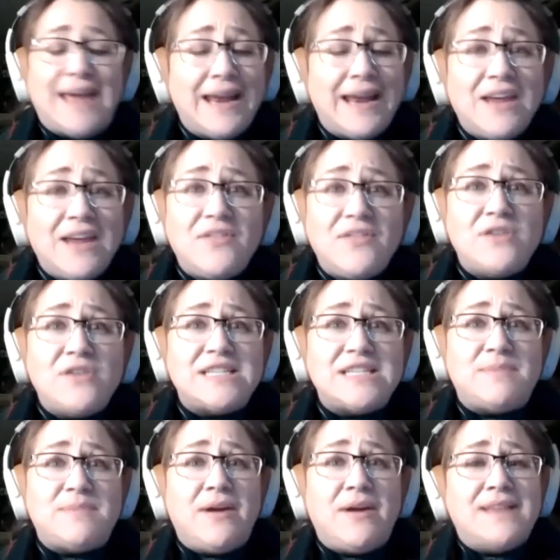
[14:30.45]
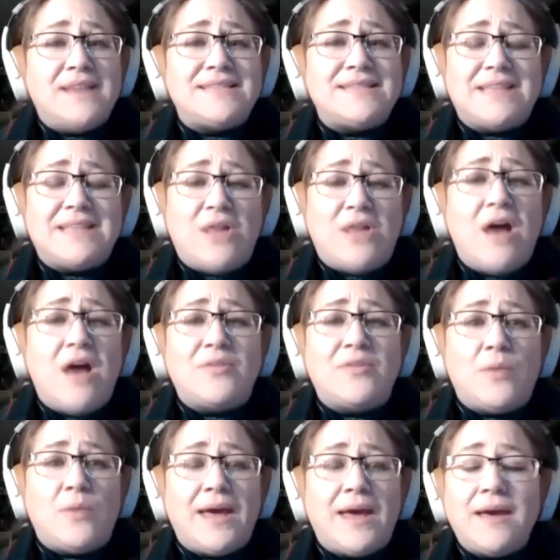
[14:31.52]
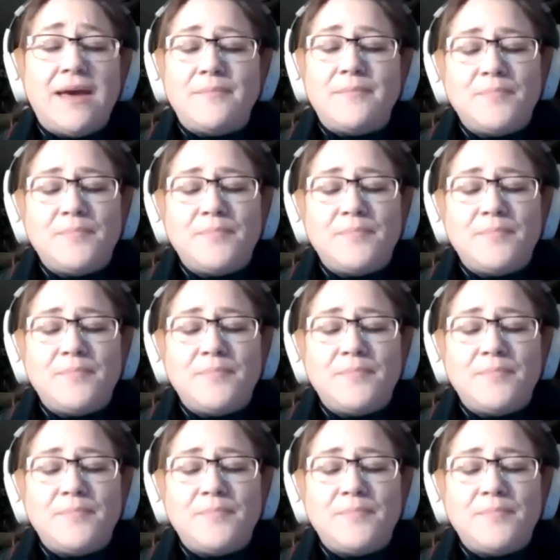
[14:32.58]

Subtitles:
any of those experiences along the way,